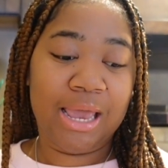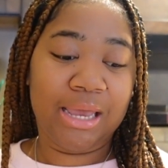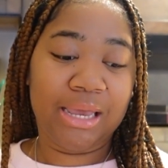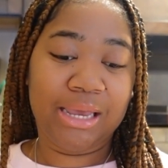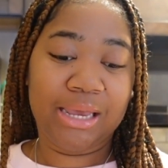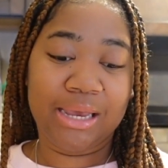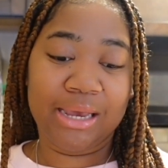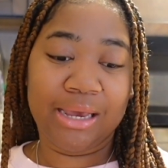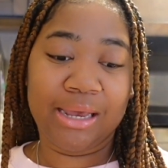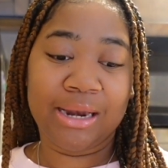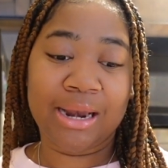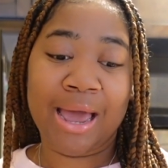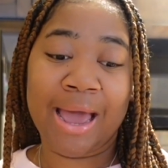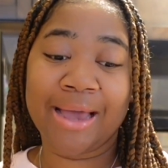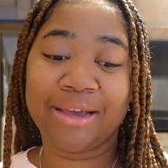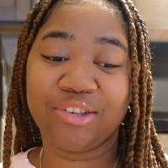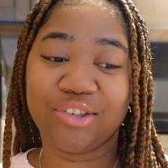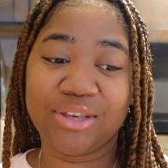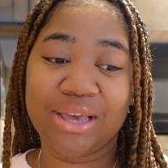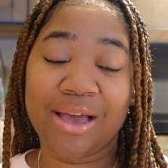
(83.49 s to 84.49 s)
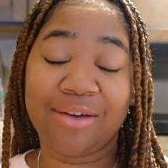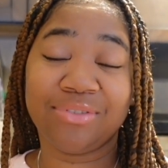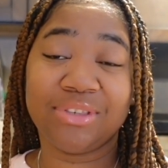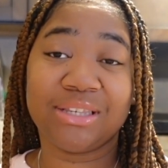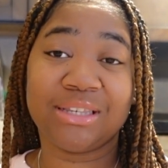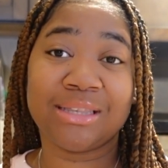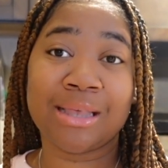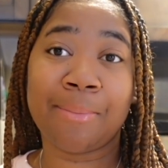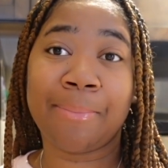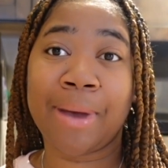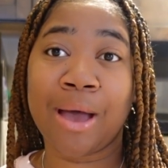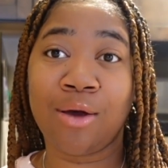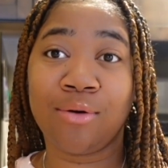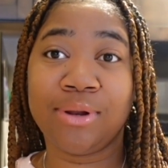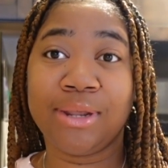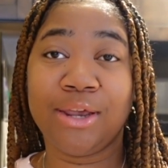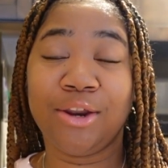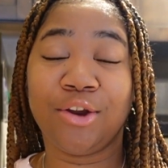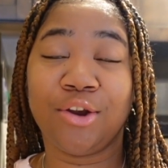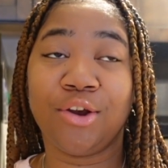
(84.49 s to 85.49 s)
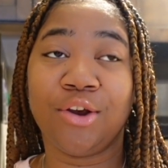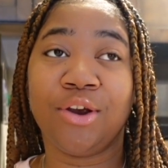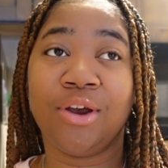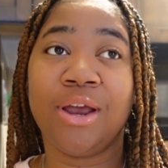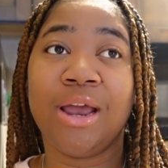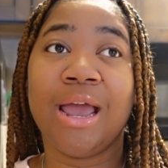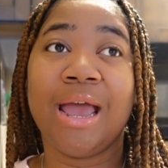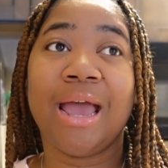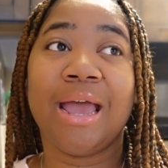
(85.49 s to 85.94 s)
and I actually have to step out later,